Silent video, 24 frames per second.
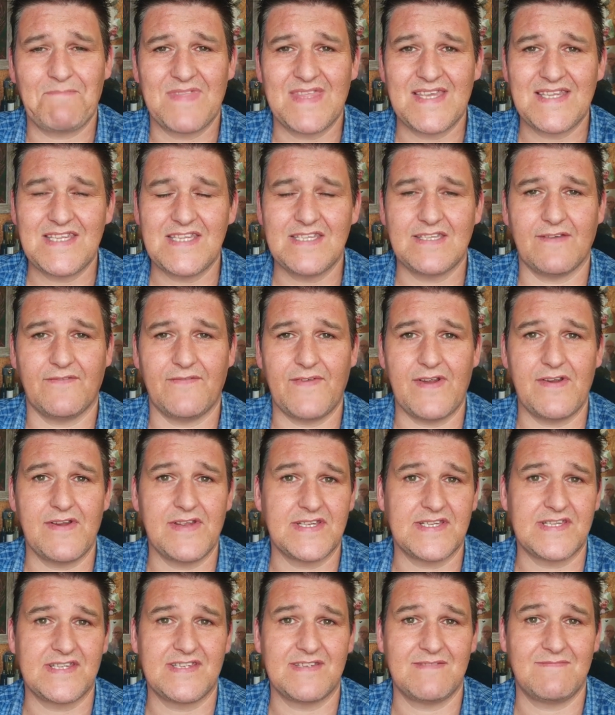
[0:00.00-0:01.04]
This is a very,
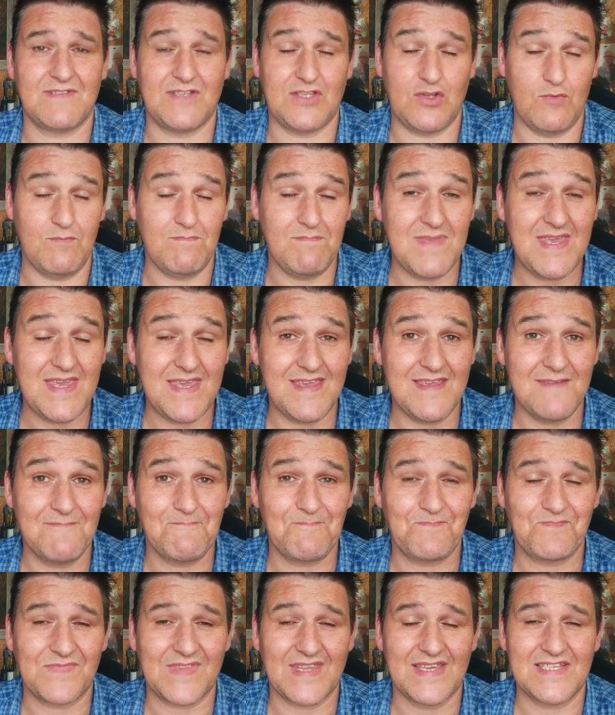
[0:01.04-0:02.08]
to me,
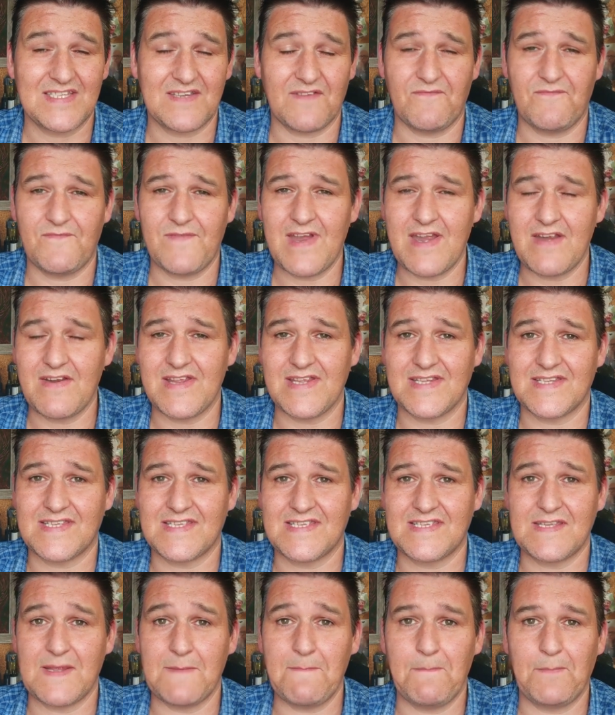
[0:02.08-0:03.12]
is a very
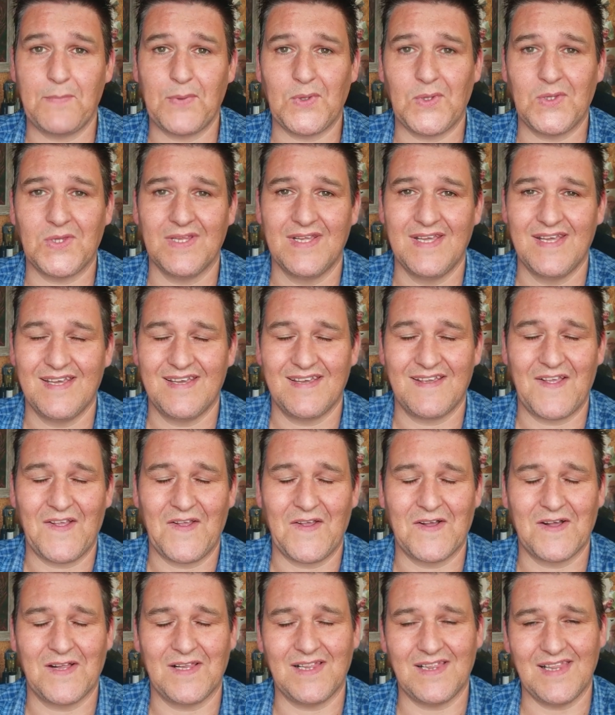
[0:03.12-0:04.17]
simple,
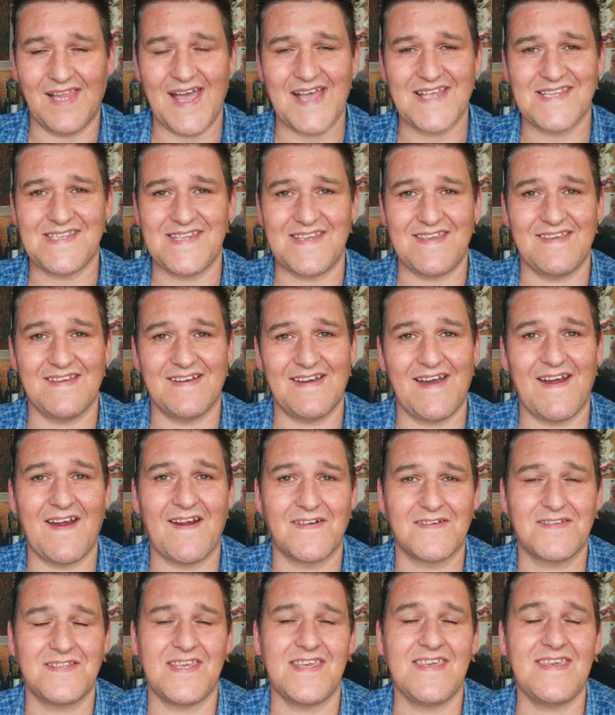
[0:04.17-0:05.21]
classy
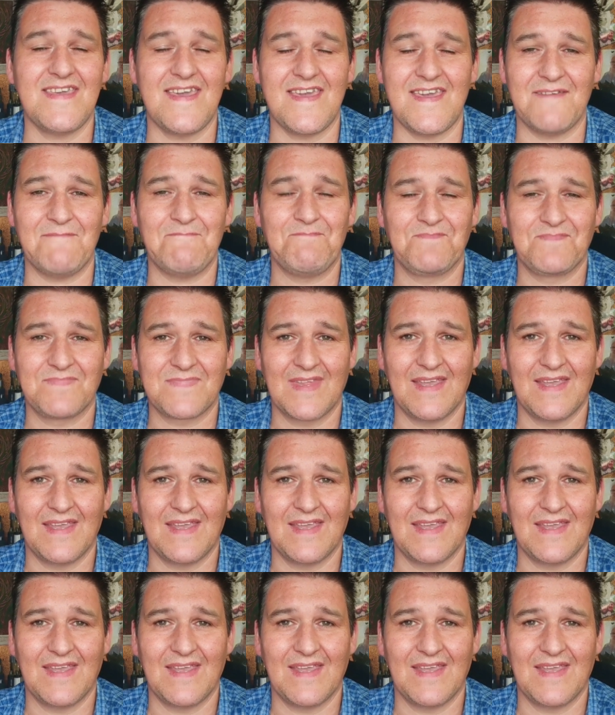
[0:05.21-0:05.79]
RTA.